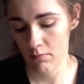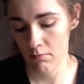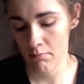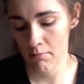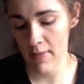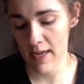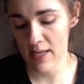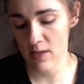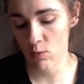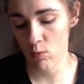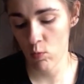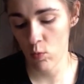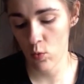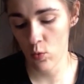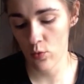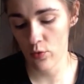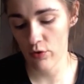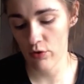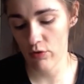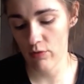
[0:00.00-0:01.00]
makeup
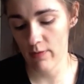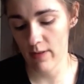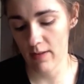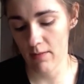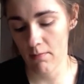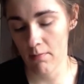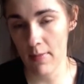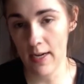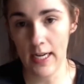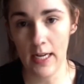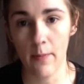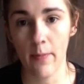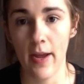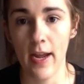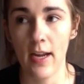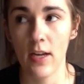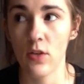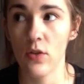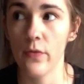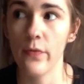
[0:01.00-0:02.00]
wardrobing mini
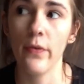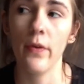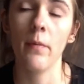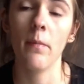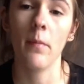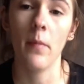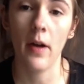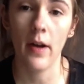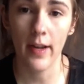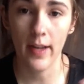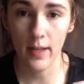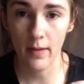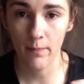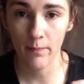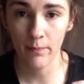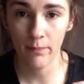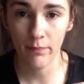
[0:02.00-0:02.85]
page from my